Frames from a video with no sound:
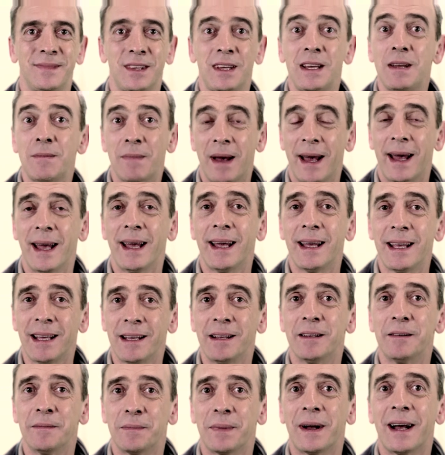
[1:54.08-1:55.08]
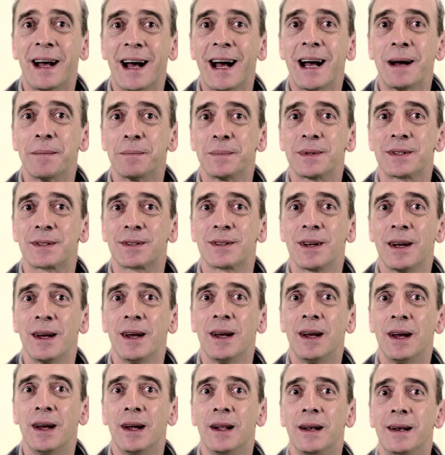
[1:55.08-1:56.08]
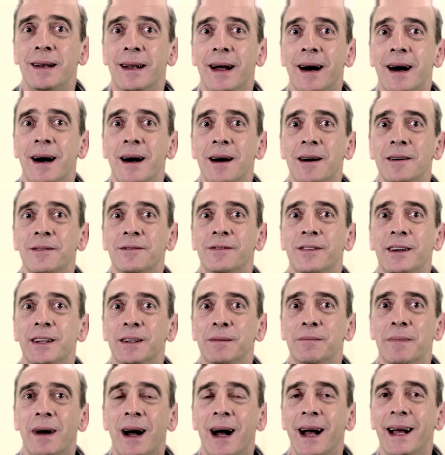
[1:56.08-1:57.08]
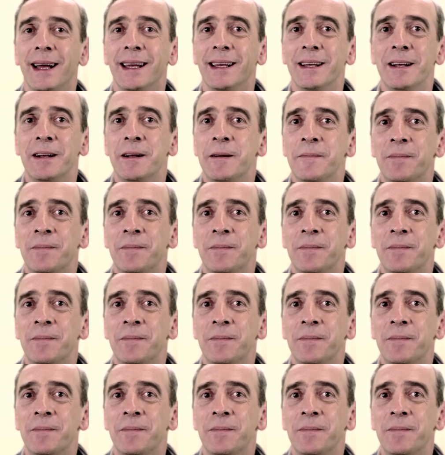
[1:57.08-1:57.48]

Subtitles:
He may, perhaps, laugh at my